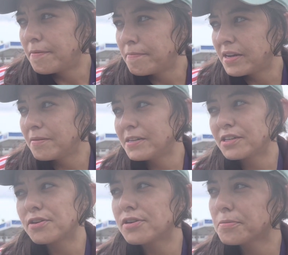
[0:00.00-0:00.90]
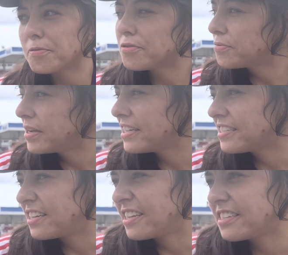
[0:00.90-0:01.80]
but I mean, it goes both ways.
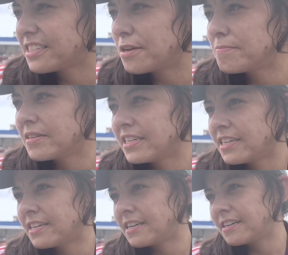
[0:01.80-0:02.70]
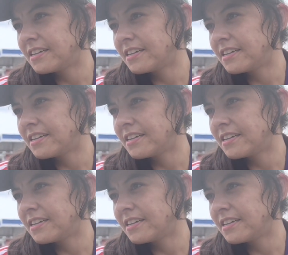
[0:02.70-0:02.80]
Like somebody,